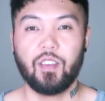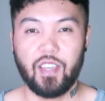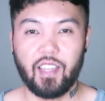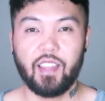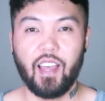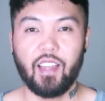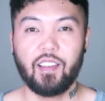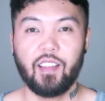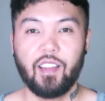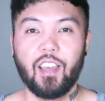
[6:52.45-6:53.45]
You get that?
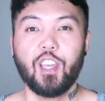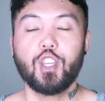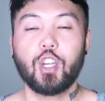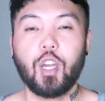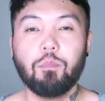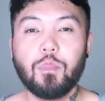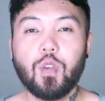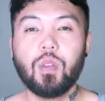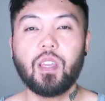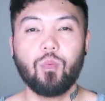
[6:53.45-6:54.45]
You're
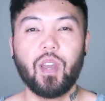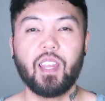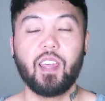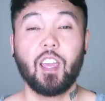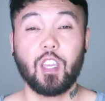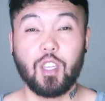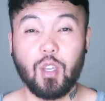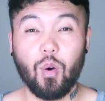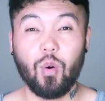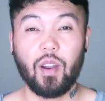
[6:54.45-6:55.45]
communing with
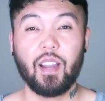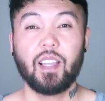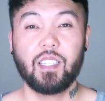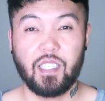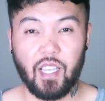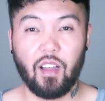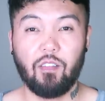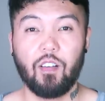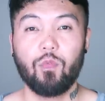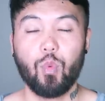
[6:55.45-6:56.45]

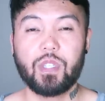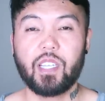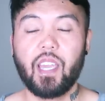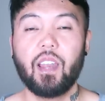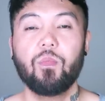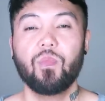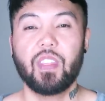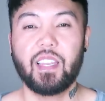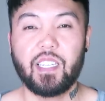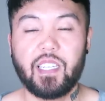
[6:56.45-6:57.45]
yourself. Once again,
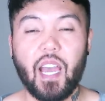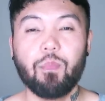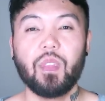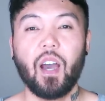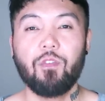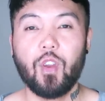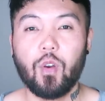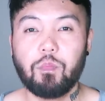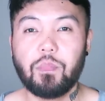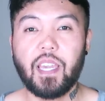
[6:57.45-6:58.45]
the depth of
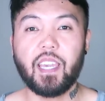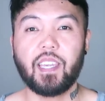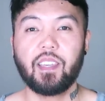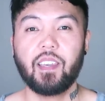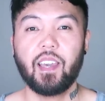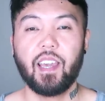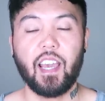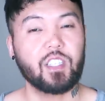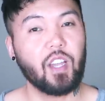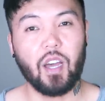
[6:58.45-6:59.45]
your own being
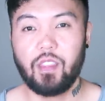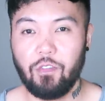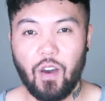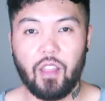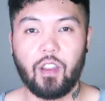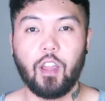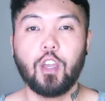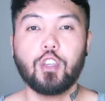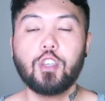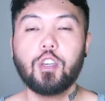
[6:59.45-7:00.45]
is God the Father.
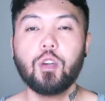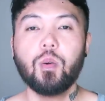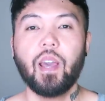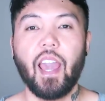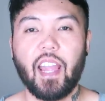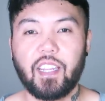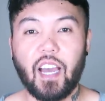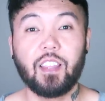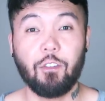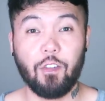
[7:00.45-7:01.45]
You and
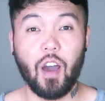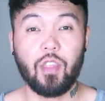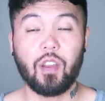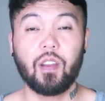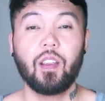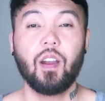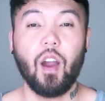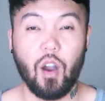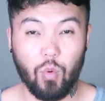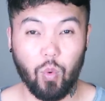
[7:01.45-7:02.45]
God the Father
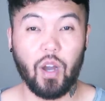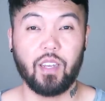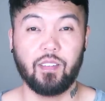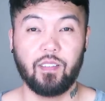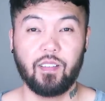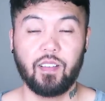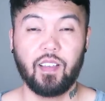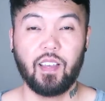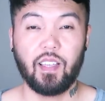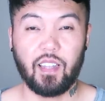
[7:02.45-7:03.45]
are one.
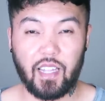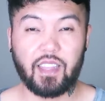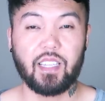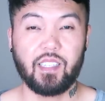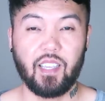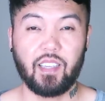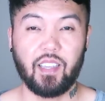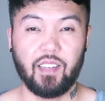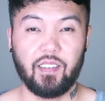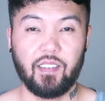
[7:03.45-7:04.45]
Let that
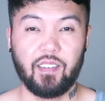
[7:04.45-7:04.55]
sink in.